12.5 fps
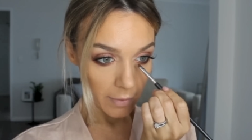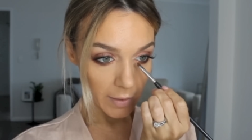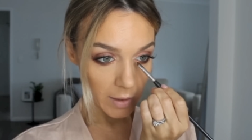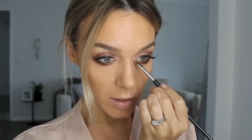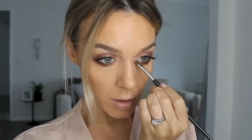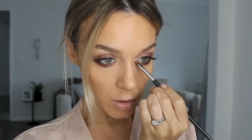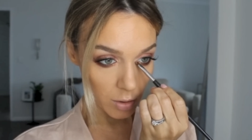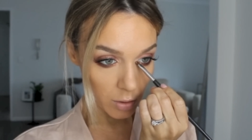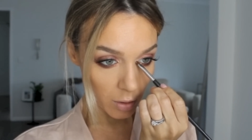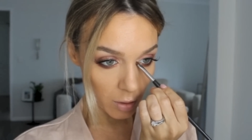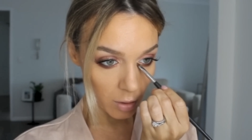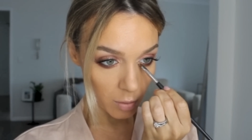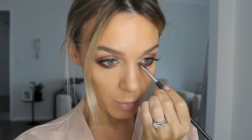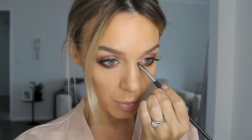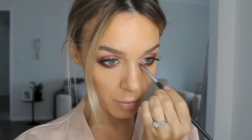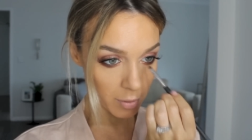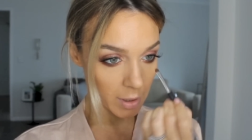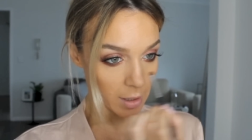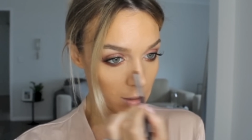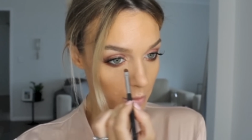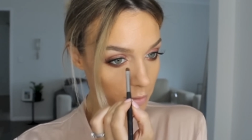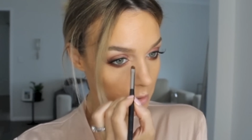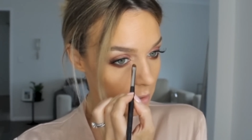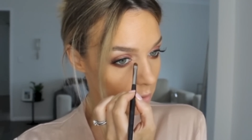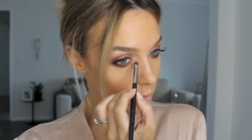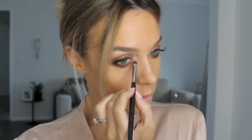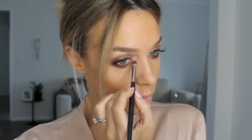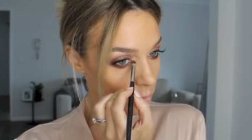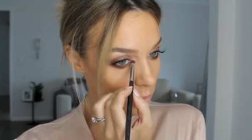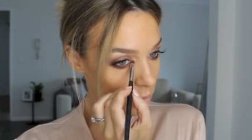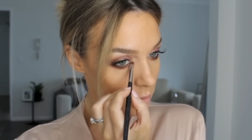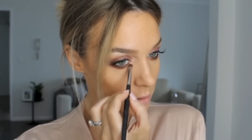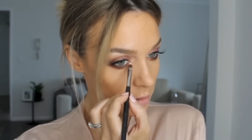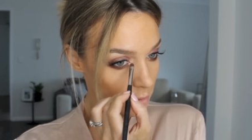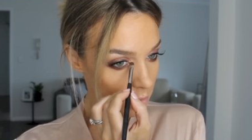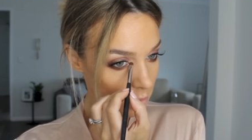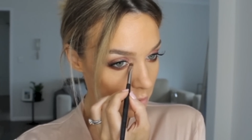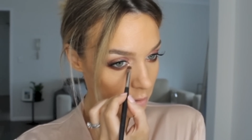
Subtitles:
This is so pretty on the inner corners.